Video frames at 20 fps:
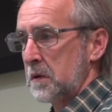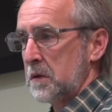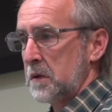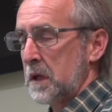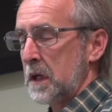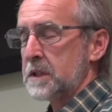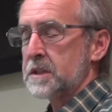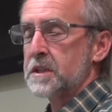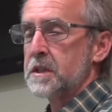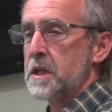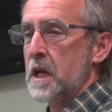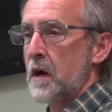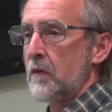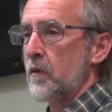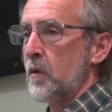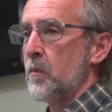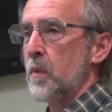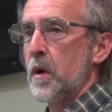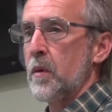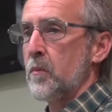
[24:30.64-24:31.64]
That's
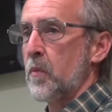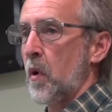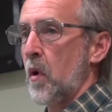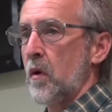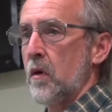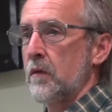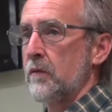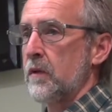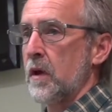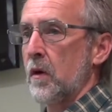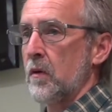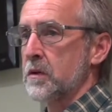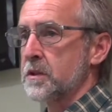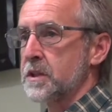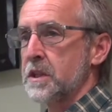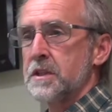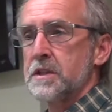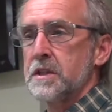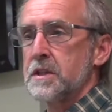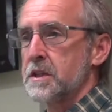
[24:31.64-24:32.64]
never been part of their
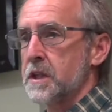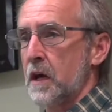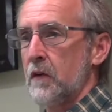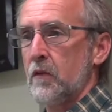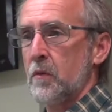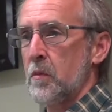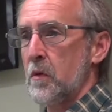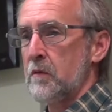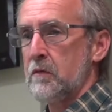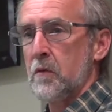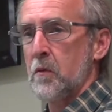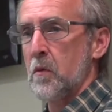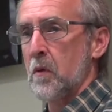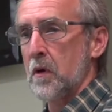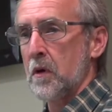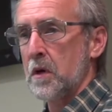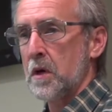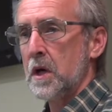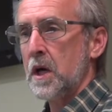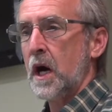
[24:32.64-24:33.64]
existence ever before,
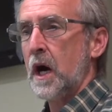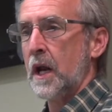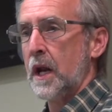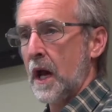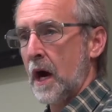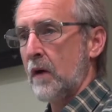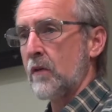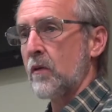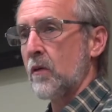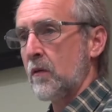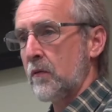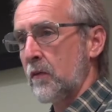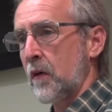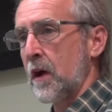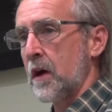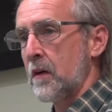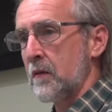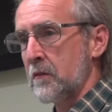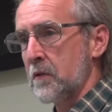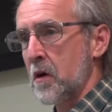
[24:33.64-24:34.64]
and now they're afraid
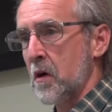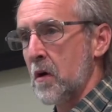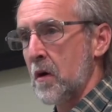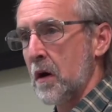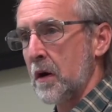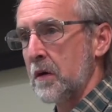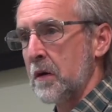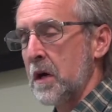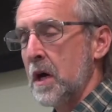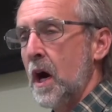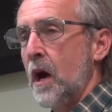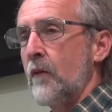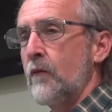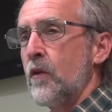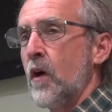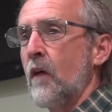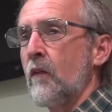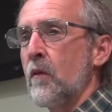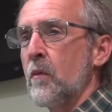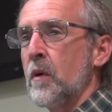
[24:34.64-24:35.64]
of God. Have
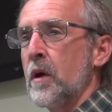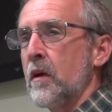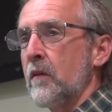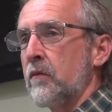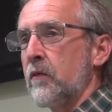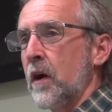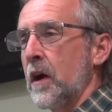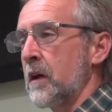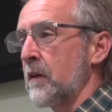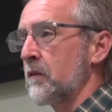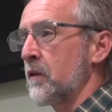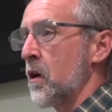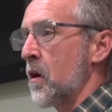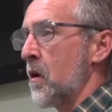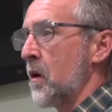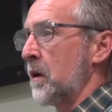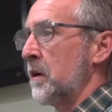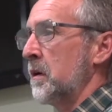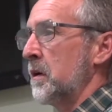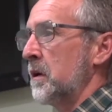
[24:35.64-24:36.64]
you ever been afraid of
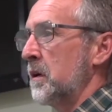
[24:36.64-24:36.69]
God?